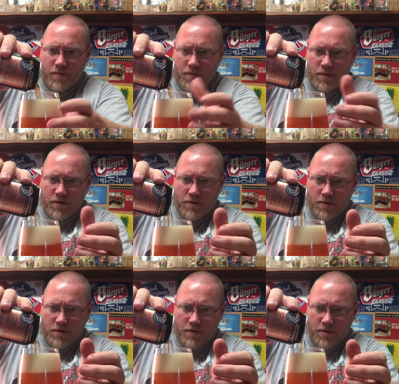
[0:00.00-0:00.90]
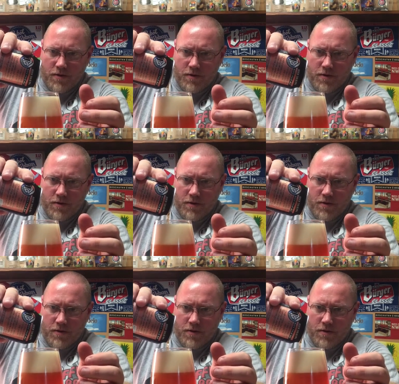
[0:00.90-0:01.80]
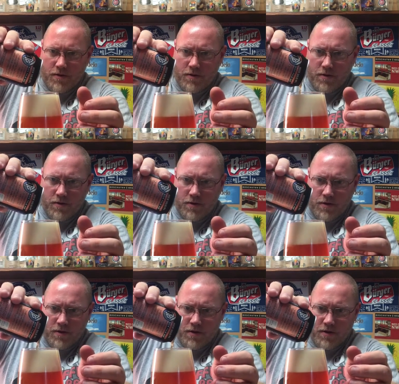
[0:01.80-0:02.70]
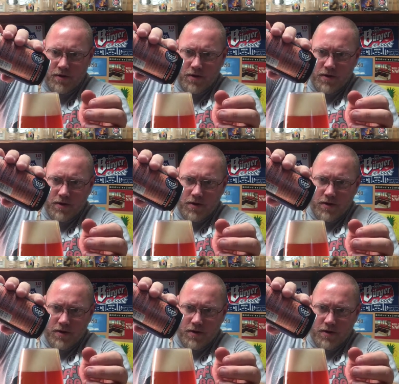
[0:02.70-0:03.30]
(silence)